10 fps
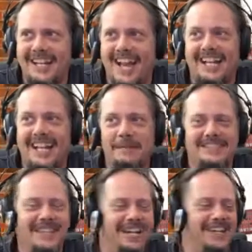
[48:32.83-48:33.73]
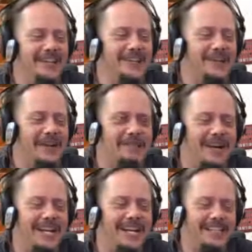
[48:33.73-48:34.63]
Let me tell you,
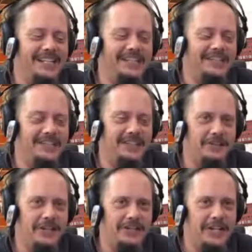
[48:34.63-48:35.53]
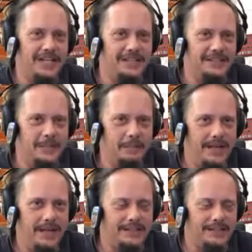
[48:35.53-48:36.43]
everybody, The Incinerator is
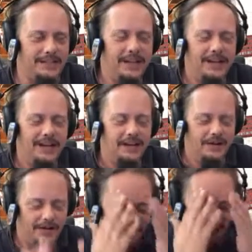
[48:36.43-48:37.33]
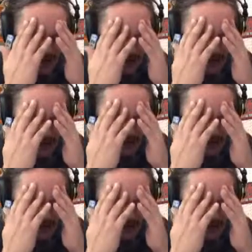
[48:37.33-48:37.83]
amazing. Oh, I